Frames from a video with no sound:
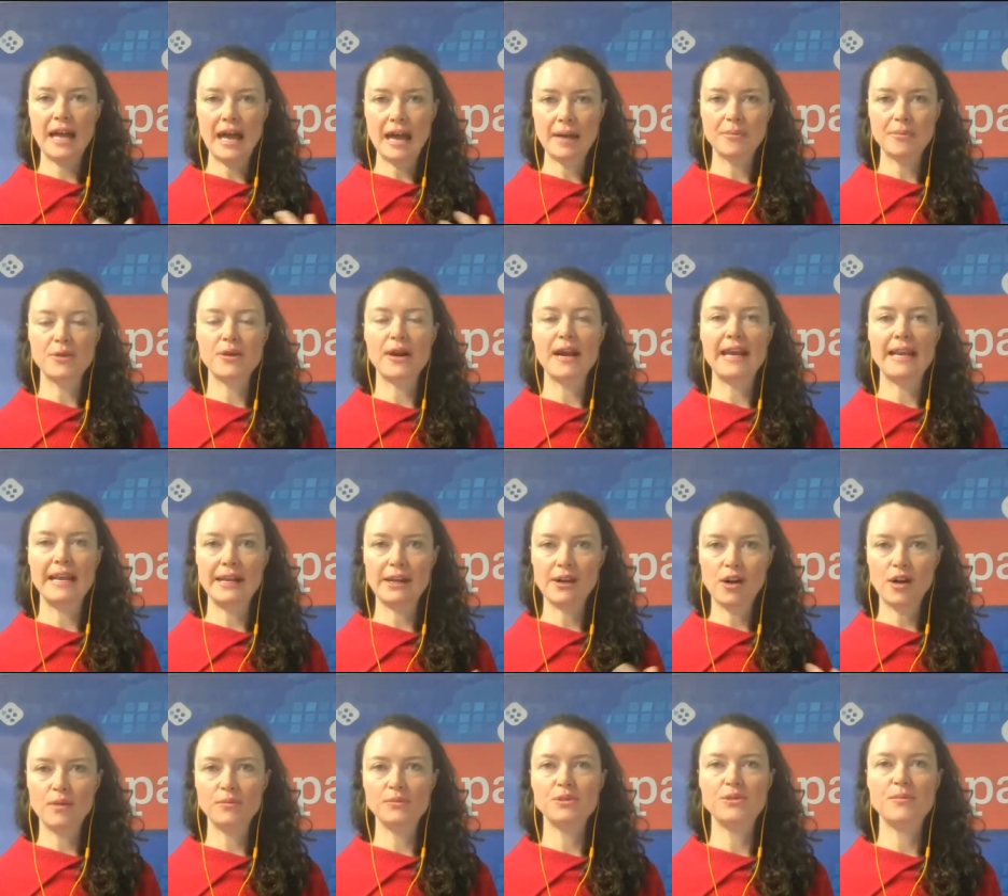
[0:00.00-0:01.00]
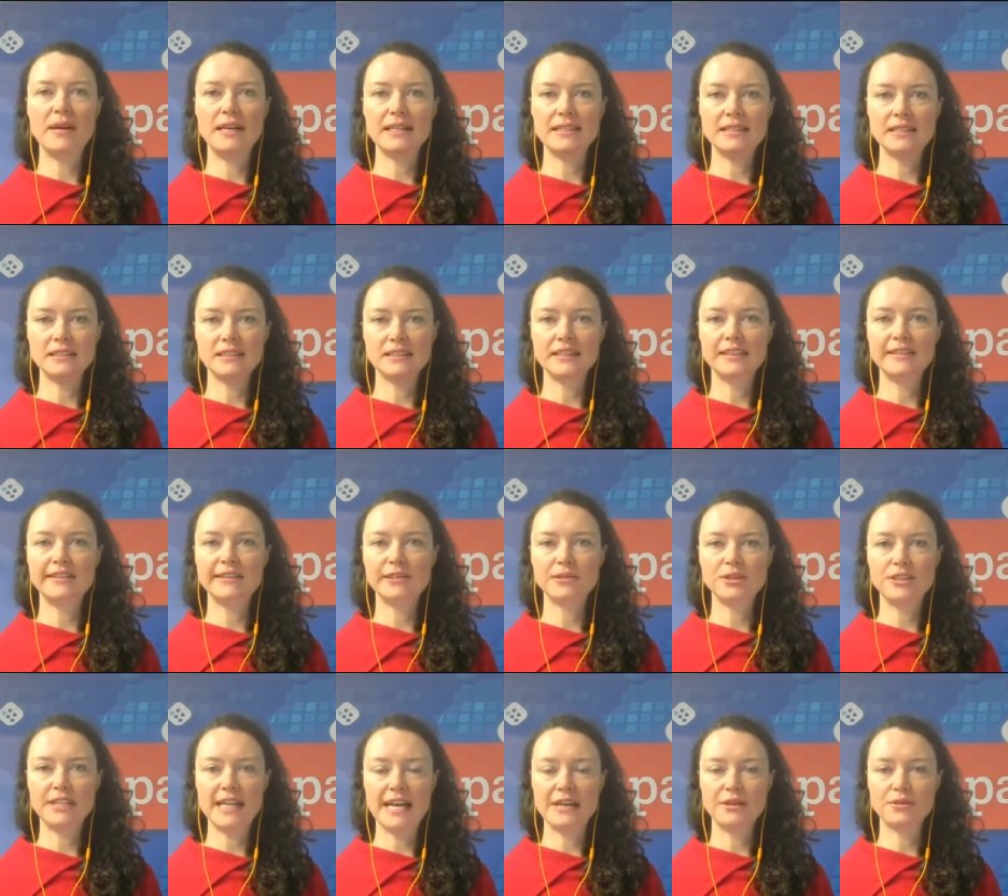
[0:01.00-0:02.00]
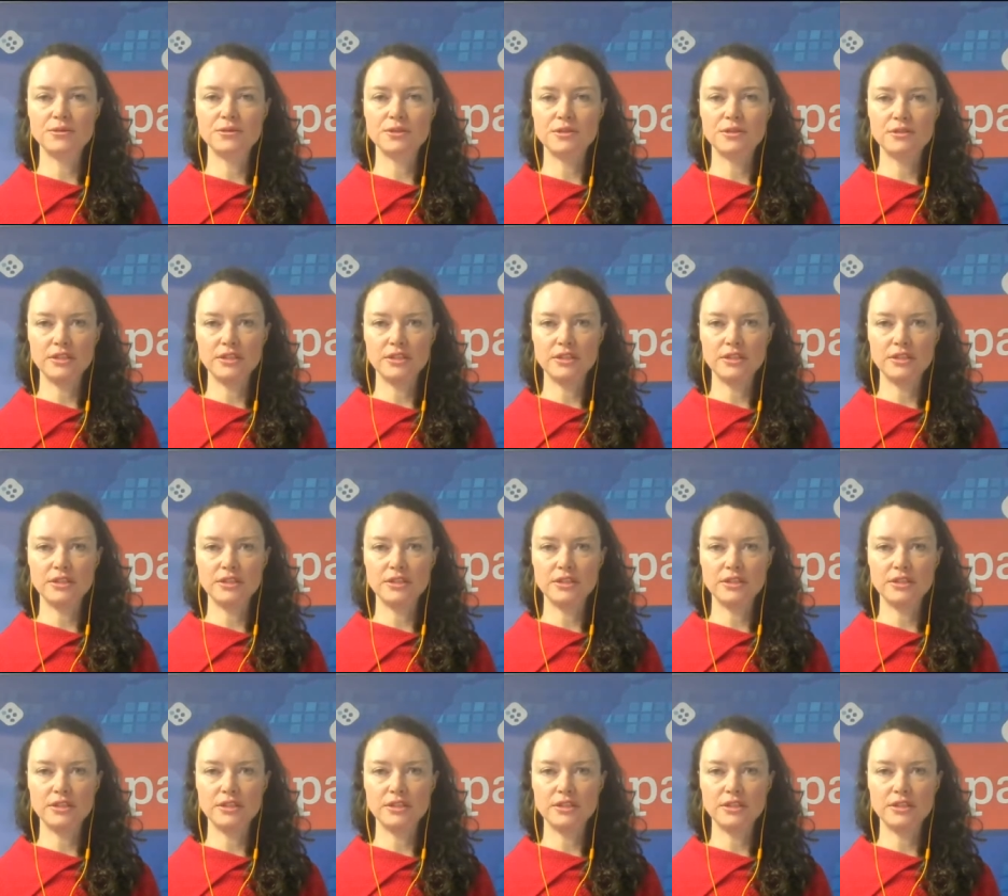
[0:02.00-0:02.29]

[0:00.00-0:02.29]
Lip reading: upgrading, optimizing digital channels